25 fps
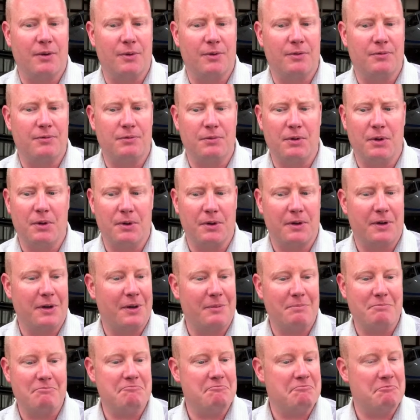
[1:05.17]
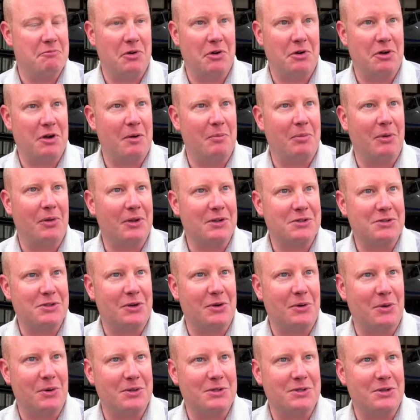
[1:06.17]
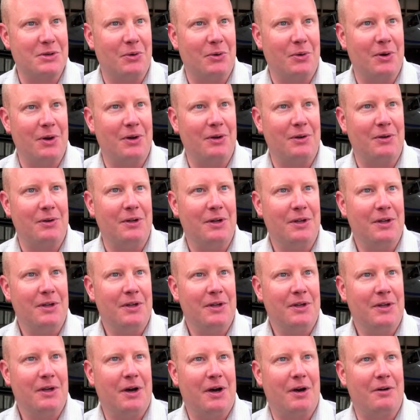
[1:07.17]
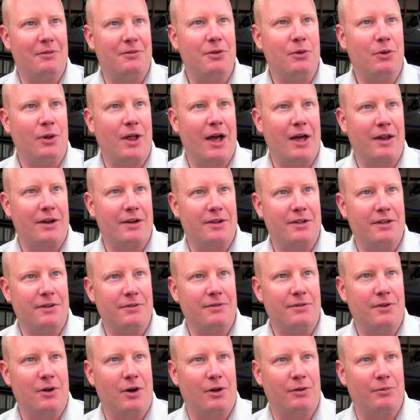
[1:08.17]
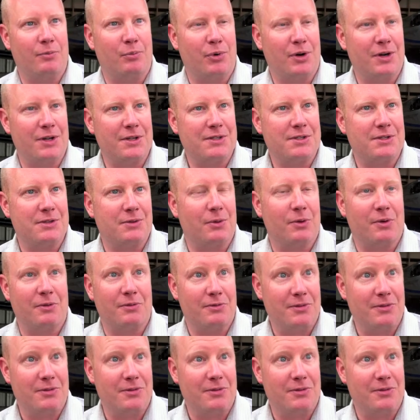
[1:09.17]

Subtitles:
we've loaded up a couple extra quarts of oil, fuel additive called Prist or